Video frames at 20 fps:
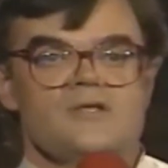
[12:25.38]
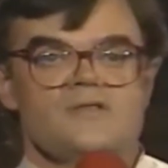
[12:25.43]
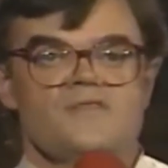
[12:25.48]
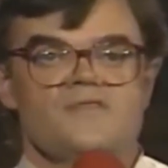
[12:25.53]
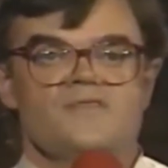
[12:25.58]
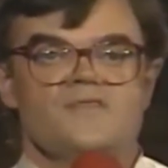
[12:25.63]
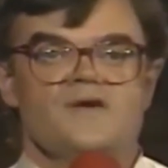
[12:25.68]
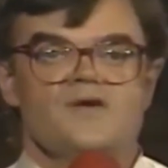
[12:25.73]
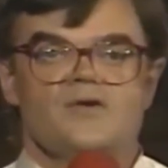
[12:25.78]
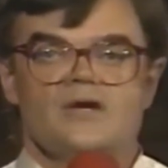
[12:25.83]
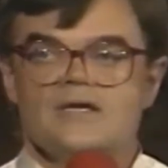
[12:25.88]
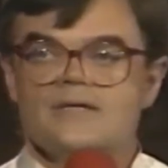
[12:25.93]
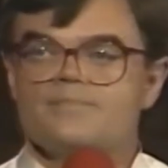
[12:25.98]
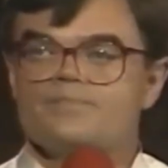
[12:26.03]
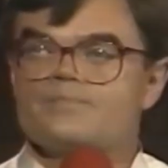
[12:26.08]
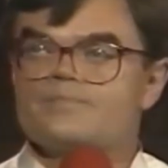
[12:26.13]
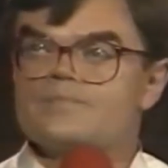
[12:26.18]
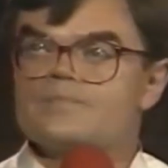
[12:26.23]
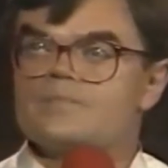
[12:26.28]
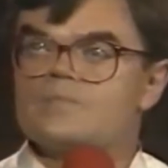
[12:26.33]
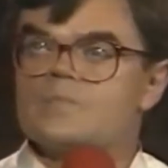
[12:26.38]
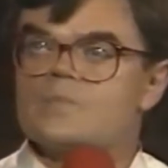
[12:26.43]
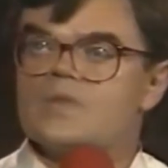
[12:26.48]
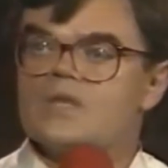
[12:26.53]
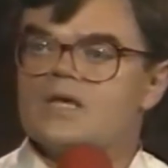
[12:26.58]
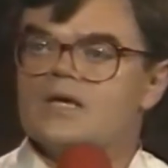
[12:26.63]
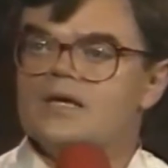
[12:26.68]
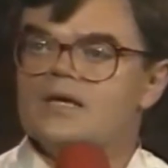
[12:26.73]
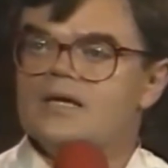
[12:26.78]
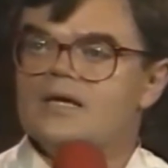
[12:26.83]
theory
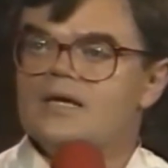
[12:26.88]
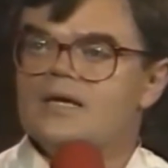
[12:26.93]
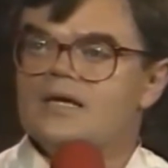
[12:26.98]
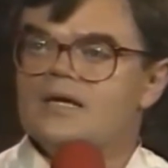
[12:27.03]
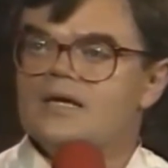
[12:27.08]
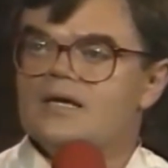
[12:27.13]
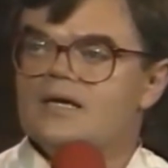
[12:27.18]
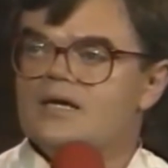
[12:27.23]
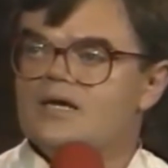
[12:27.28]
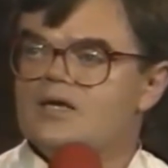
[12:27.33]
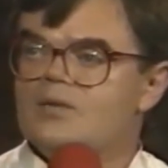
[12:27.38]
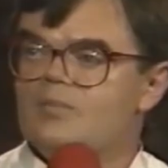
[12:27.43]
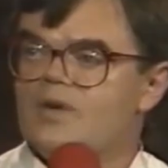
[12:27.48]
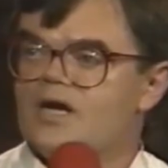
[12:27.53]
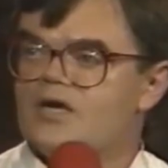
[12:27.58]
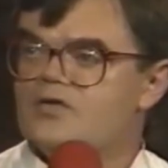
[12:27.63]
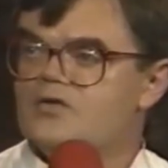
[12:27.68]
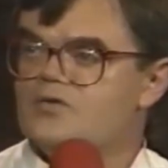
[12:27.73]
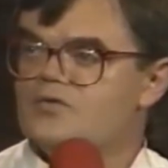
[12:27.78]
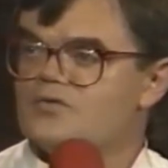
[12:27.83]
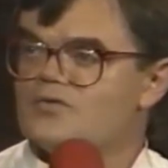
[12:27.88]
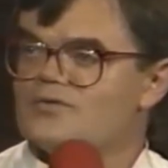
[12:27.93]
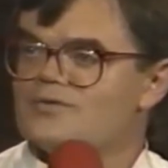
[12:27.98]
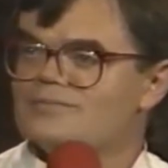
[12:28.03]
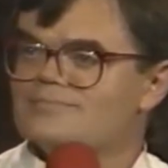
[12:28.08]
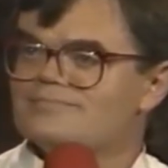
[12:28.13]
in my youth.